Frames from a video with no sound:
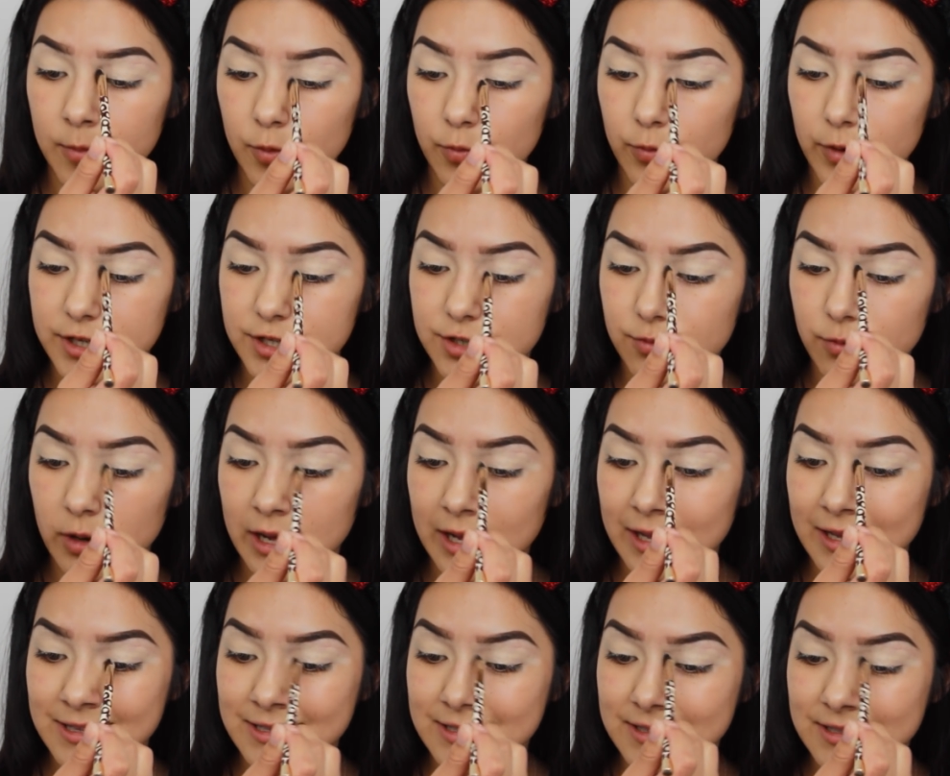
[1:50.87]
which
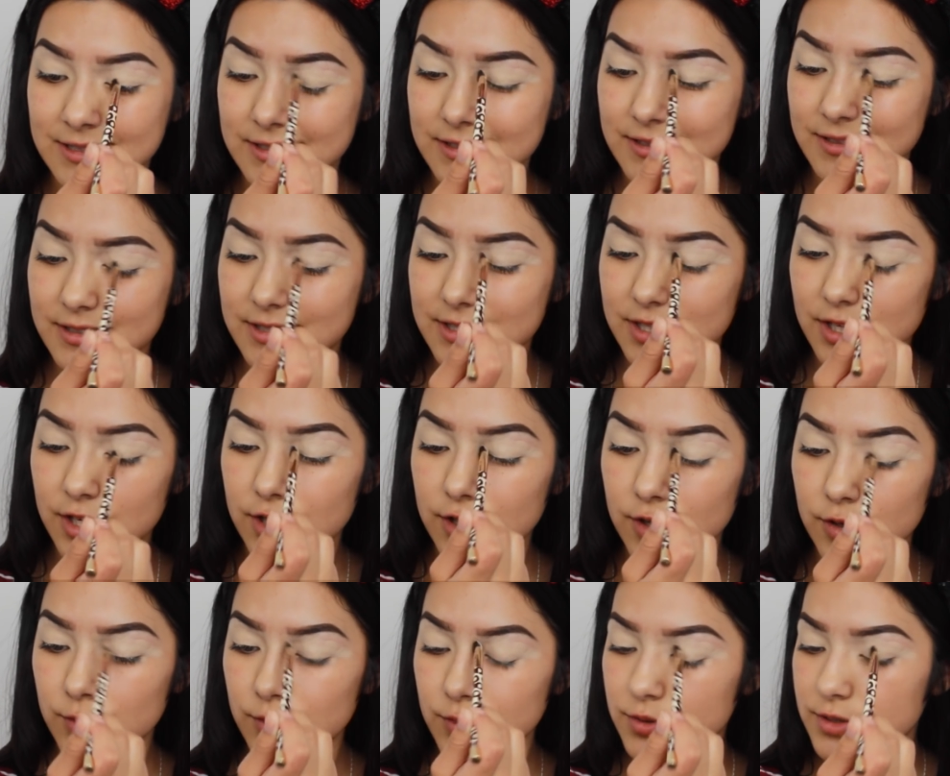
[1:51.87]
was to
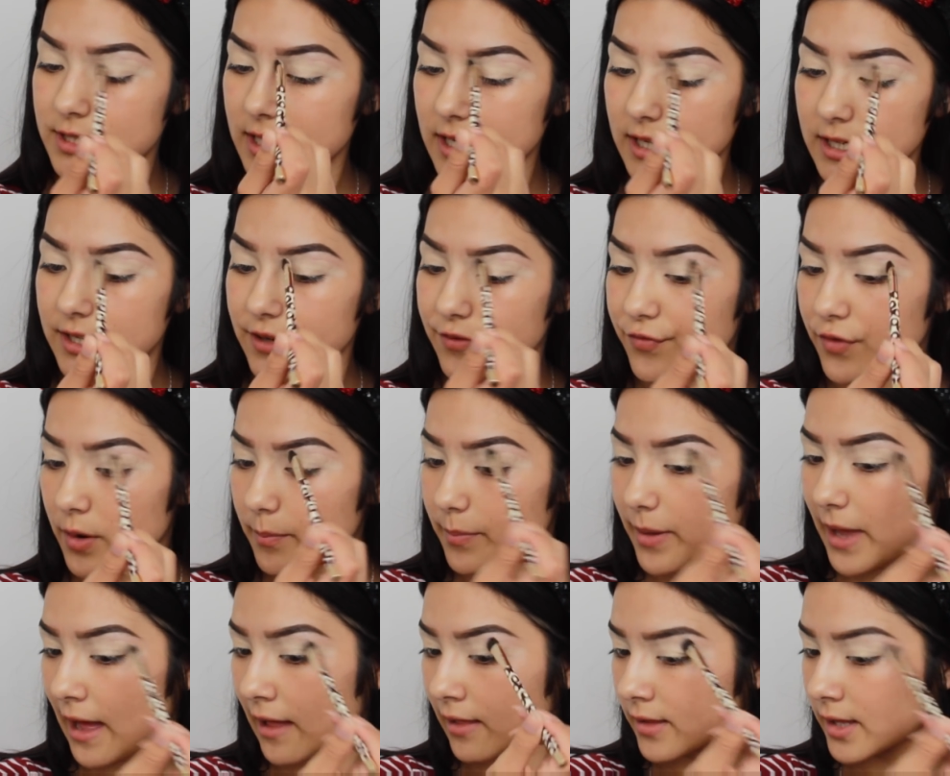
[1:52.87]
use a different
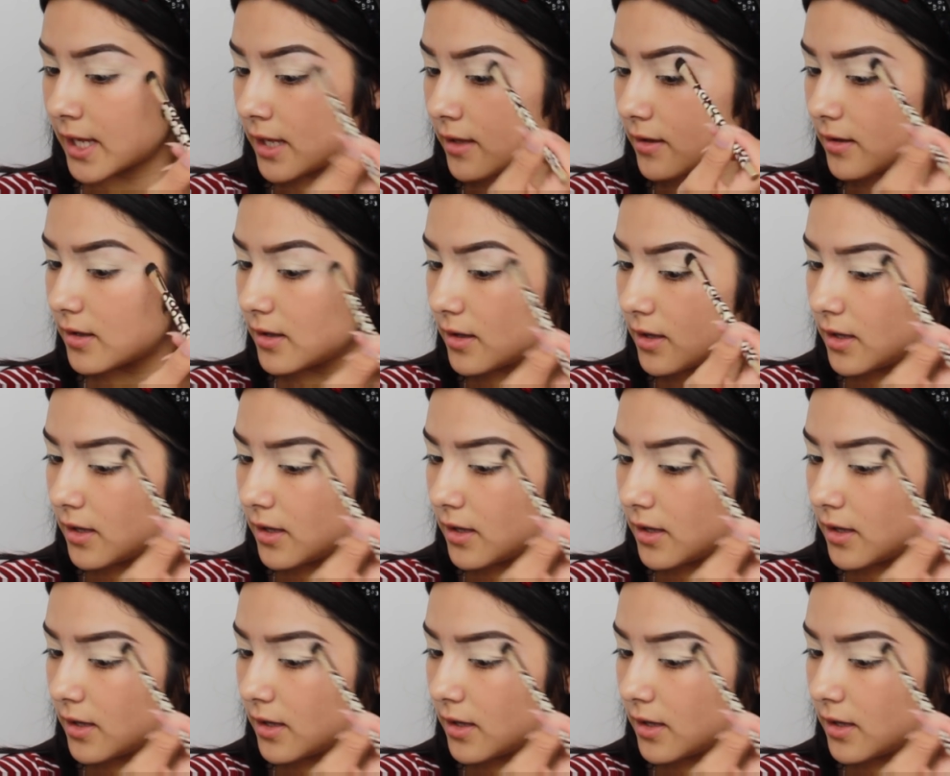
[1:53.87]
palette